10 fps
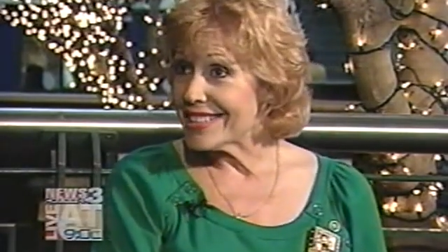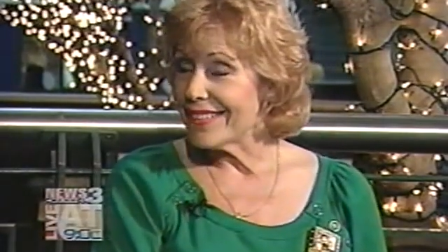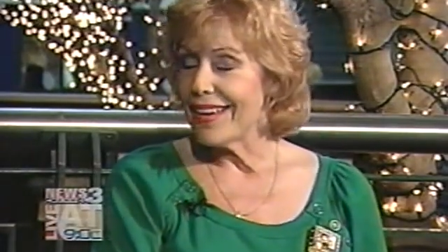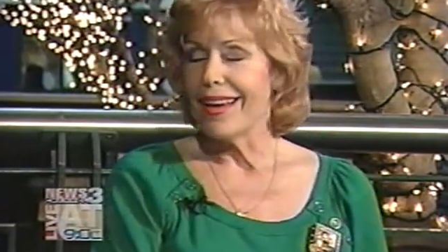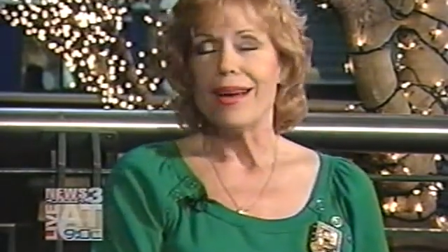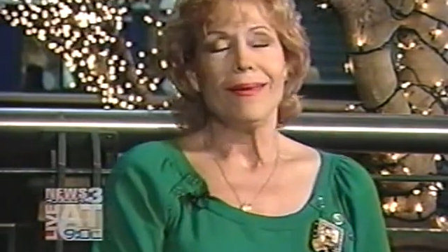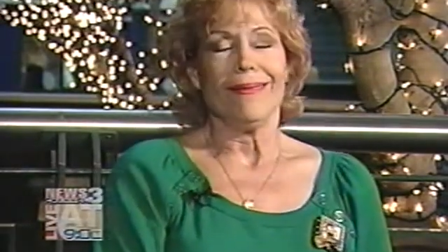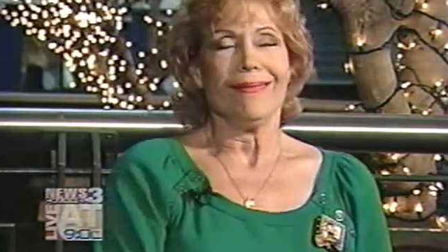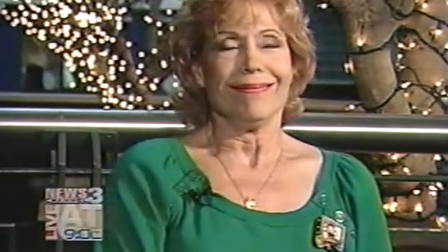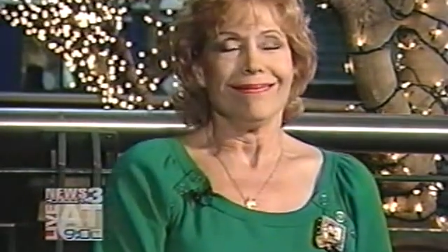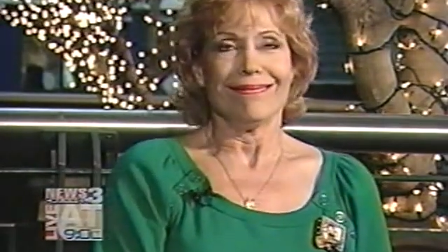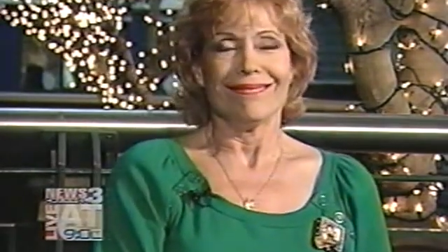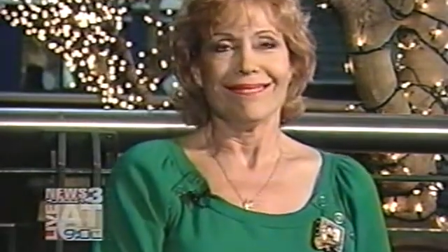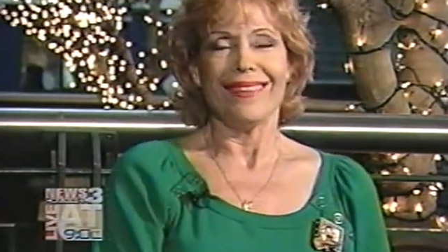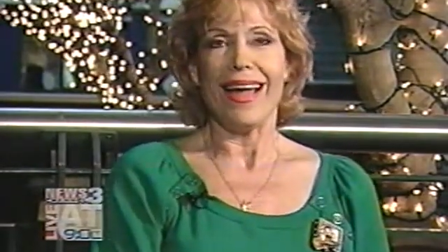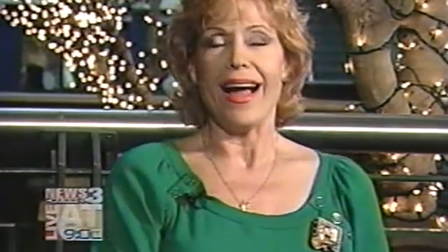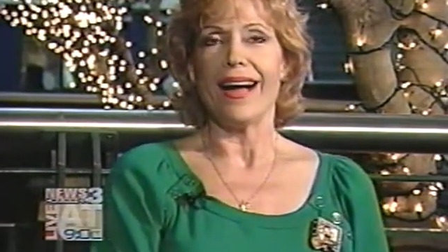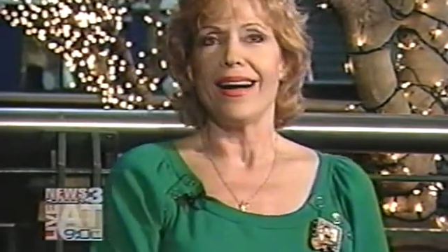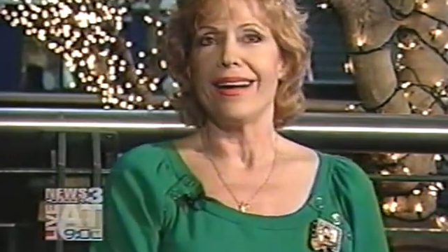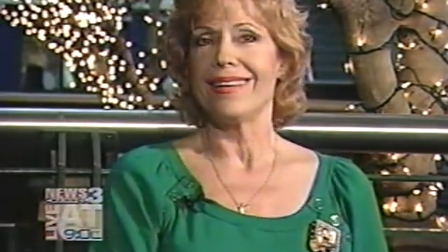Right.
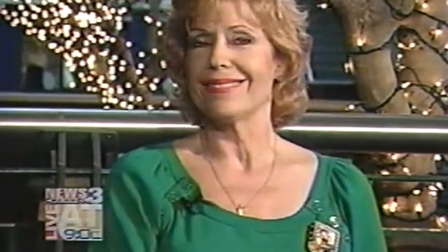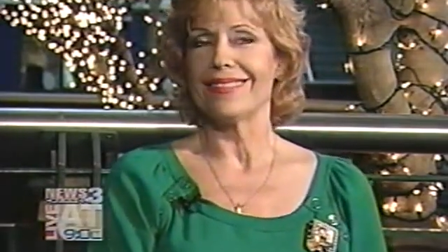Jenny,